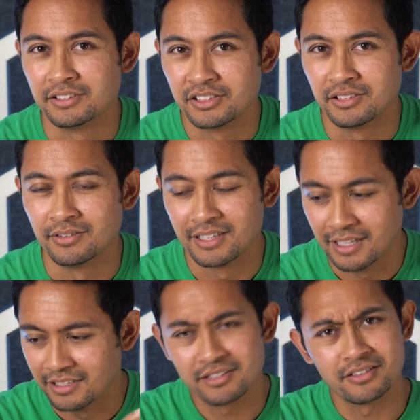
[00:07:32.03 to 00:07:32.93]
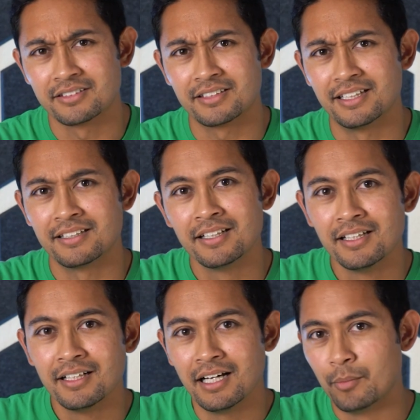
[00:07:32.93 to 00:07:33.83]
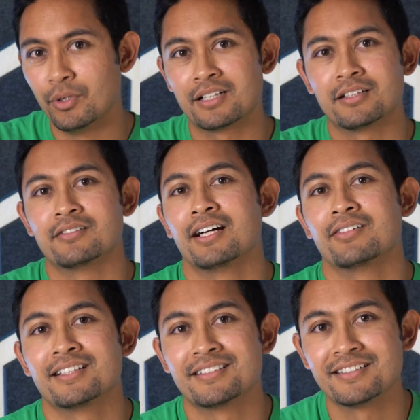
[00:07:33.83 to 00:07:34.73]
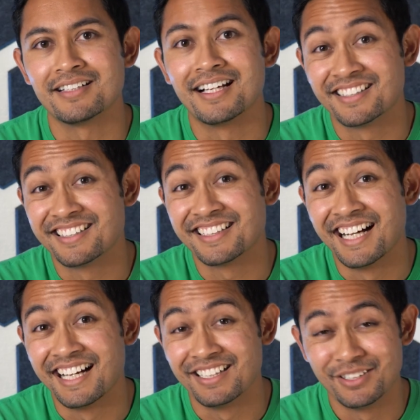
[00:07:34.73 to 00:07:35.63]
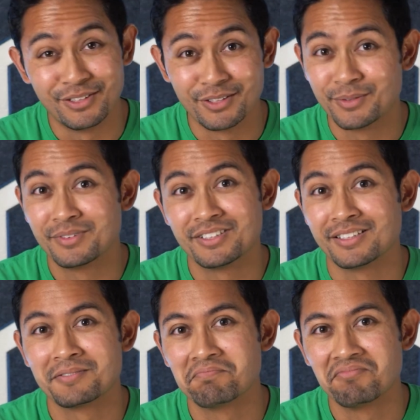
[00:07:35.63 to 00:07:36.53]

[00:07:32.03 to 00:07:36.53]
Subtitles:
shoot, and I just look like I'm walking around as the guy who's just